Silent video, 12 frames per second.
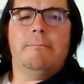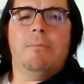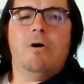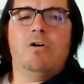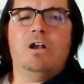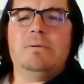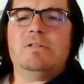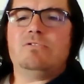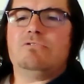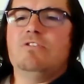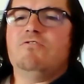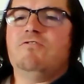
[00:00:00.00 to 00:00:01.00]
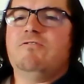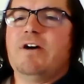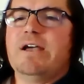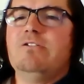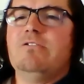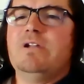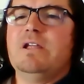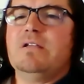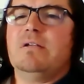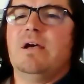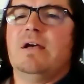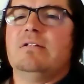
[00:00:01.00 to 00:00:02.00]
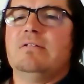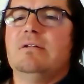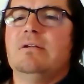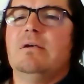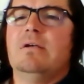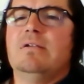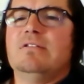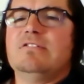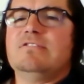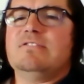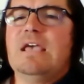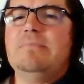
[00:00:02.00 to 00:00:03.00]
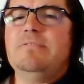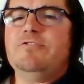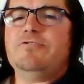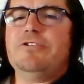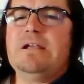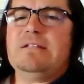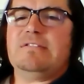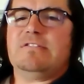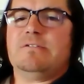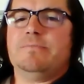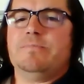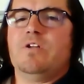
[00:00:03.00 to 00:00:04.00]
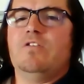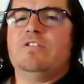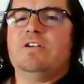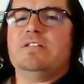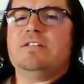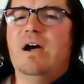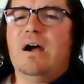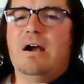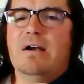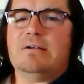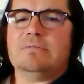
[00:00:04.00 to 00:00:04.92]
only between 5 unique and same frets of the guitar.